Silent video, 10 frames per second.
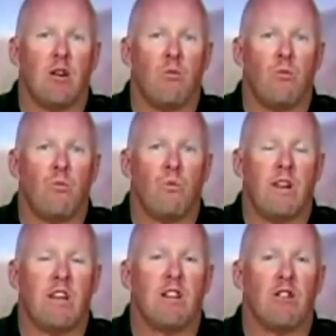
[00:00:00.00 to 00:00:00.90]
you know,
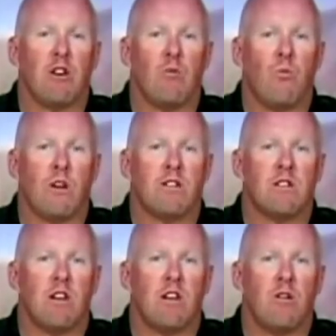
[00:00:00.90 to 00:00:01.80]
we need to look at
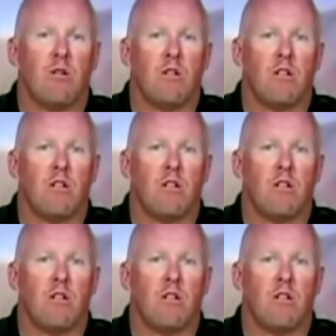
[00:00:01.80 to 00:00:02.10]
what uh,